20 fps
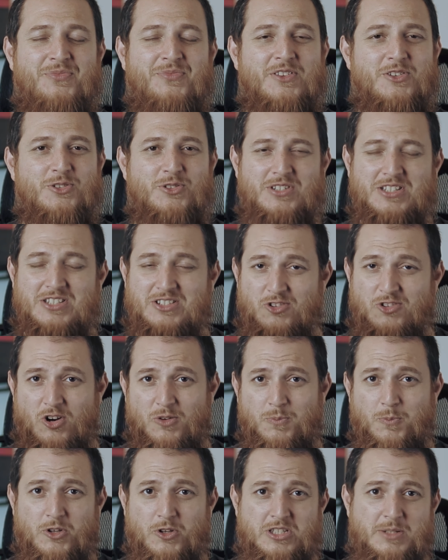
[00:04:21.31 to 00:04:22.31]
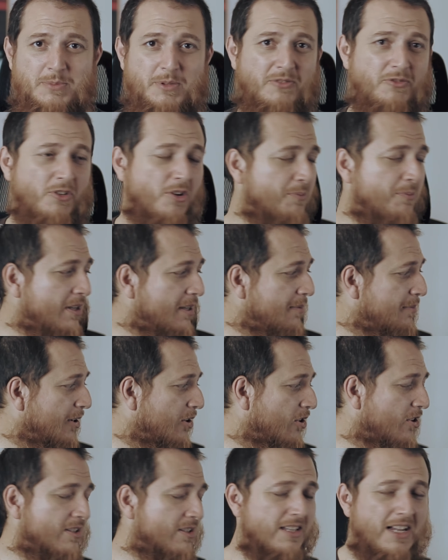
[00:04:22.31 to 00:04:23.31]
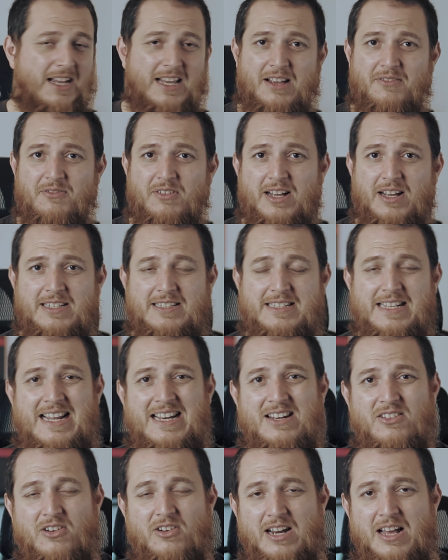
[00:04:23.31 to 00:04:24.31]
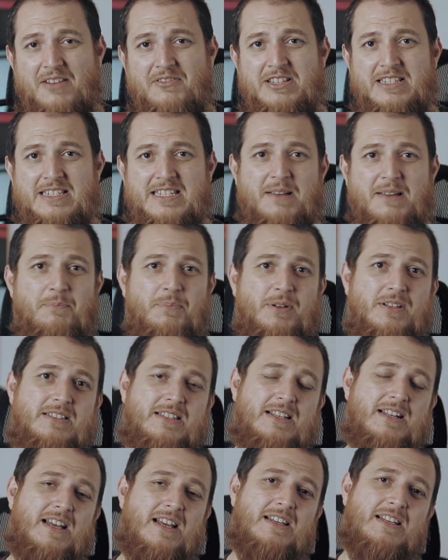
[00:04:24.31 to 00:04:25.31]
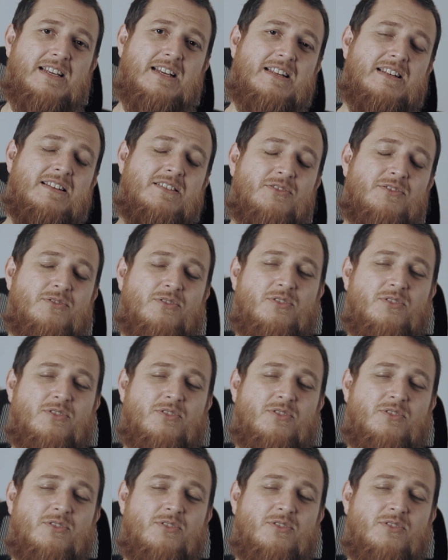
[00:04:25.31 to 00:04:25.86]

So it is not possible for me because I have like 10 or 11 samples and I can,